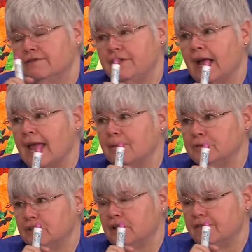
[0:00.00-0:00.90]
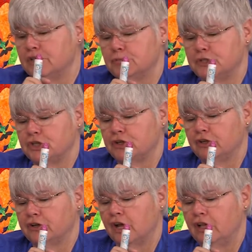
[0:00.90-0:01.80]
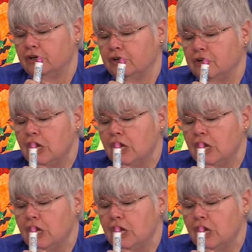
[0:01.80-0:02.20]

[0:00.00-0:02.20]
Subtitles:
happen to love this particular color.